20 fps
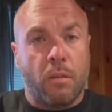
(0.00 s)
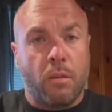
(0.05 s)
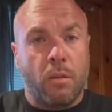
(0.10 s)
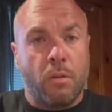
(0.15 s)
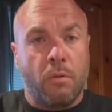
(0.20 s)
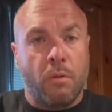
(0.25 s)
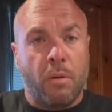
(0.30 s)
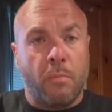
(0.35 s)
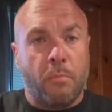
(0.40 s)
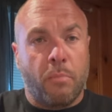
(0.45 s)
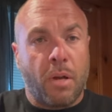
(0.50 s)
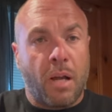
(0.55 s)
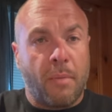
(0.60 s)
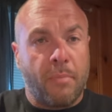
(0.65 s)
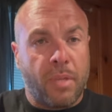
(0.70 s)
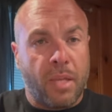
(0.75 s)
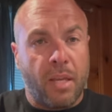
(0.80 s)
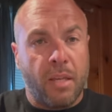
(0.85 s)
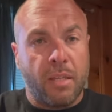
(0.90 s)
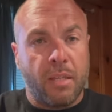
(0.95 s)
doing prop
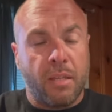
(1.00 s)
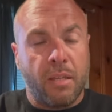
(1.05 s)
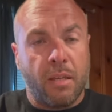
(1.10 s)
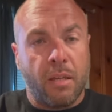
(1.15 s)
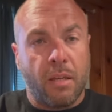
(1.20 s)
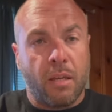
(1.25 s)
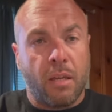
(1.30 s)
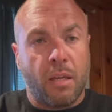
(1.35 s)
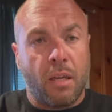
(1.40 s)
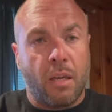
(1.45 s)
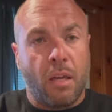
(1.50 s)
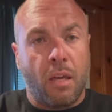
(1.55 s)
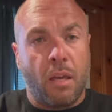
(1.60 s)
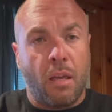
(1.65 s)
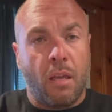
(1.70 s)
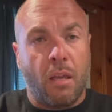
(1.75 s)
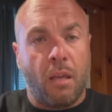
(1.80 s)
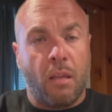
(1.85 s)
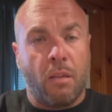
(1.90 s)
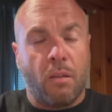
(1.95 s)
testing
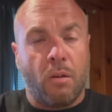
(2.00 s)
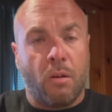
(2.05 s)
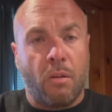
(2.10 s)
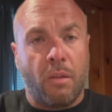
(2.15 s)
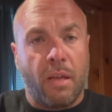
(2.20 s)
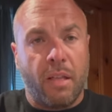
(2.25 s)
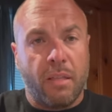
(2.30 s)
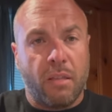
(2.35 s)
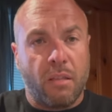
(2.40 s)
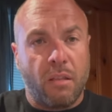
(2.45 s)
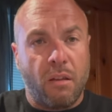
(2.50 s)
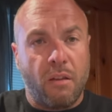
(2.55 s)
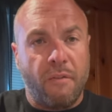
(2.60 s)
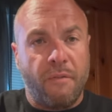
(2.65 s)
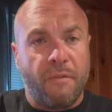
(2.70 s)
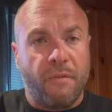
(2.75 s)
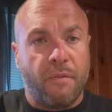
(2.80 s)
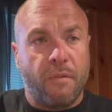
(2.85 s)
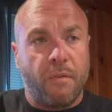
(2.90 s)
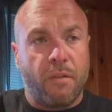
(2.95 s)
and all that
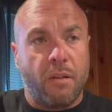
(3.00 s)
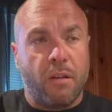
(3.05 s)
stuff.